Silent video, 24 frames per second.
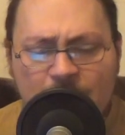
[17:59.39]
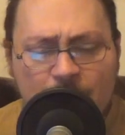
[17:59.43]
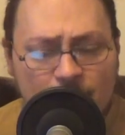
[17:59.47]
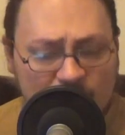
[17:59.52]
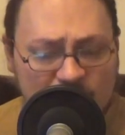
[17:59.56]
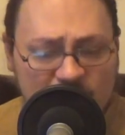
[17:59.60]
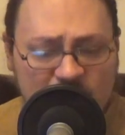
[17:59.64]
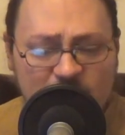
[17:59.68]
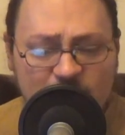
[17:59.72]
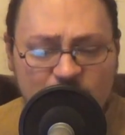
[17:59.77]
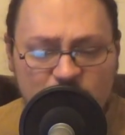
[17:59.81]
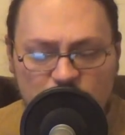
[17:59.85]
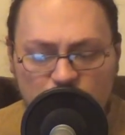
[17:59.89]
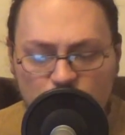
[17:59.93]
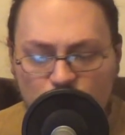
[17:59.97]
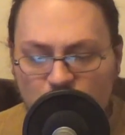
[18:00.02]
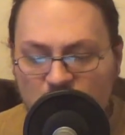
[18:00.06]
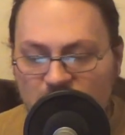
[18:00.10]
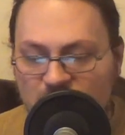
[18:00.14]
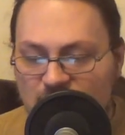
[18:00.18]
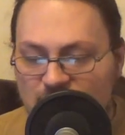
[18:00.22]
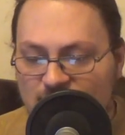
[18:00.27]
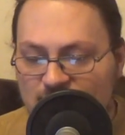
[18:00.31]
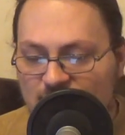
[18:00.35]
but if she
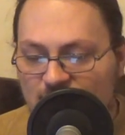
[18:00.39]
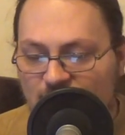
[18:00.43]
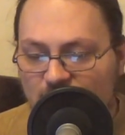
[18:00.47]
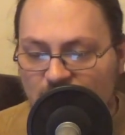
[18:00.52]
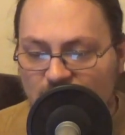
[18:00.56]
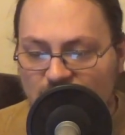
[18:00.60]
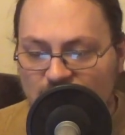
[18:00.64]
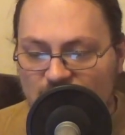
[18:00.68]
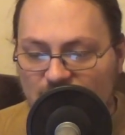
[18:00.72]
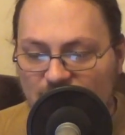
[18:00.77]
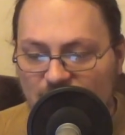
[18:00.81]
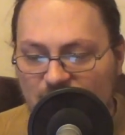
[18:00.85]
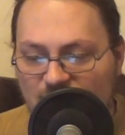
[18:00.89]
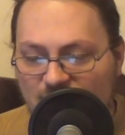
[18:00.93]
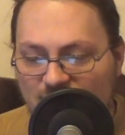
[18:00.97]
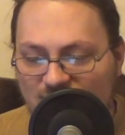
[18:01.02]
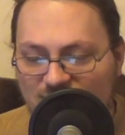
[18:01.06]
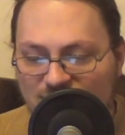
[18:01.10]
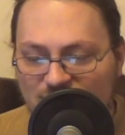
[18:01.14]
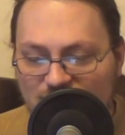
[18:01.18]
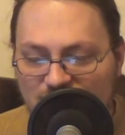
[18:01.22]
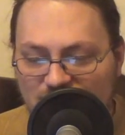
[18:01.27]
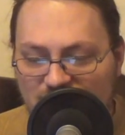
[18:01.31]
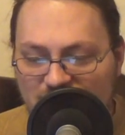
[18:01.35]
wins, I guess I'll
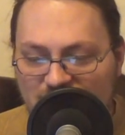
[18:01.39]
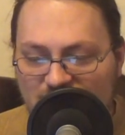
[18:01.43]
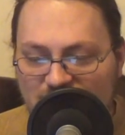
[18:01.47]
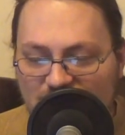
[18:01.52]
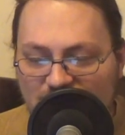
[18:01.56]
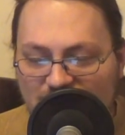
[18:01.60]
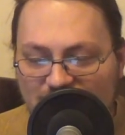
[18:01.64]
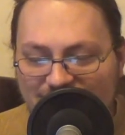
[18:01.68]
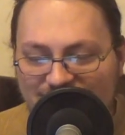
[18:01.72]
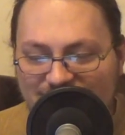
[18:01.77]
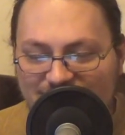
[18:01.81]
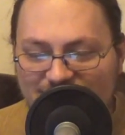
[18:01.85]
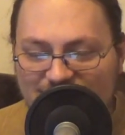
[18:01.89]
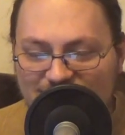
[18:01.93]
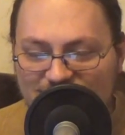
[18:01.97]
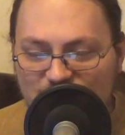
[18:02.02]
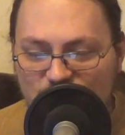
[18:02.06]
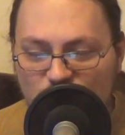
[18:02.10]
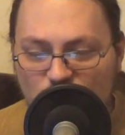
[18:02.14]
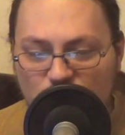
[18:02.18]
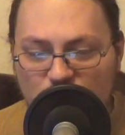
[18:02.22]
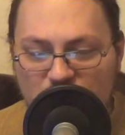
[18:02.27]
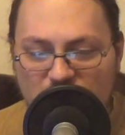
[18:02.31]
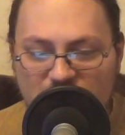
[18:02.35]
cover the
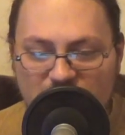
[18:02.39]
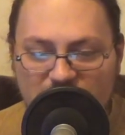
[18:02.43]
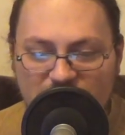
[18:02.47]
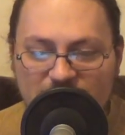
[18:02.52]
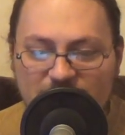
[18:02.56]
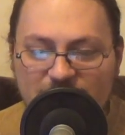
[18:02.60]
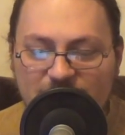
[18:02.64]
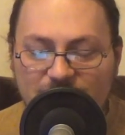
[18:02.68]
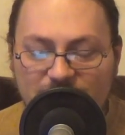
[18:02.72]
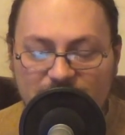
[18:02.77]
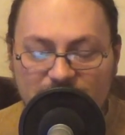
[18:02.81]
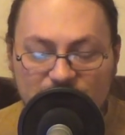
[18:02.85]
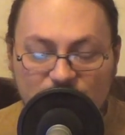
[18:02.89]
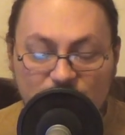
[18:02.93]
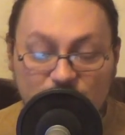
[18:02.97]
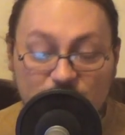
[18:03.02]
hysterical